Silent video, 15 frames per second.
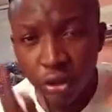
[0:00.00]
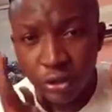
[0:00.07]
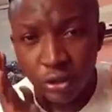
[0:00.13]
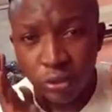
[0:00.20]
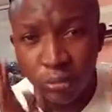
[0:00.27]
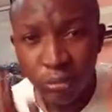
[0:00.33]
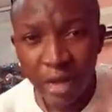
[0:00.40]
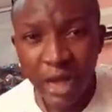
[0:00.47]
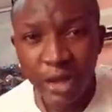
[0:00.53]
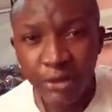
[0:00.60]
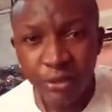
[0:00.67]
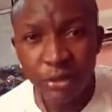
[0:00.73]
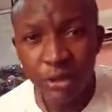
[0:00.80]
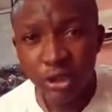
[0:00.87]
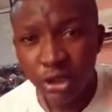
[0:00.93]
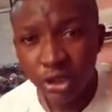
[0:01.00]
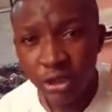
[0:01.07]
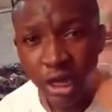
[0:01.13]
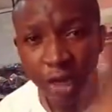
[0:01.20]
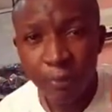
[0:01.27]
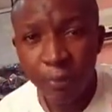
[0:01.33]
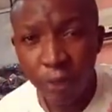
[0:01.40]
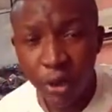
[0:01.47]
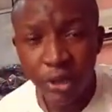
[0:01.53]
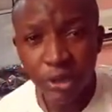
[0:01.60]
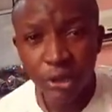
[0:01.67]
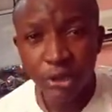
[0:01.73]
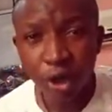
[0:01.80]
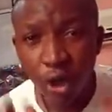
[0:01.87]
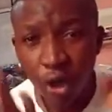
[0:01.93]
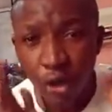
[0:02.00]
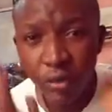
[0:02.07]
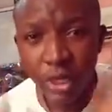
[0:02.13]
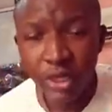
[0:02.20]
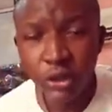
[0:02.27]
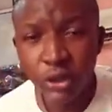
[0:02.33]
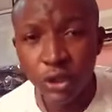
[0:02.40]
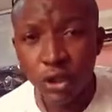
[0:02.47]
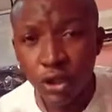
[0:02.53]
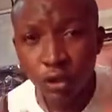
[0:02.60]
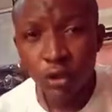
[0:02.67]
to mount checkpoints already.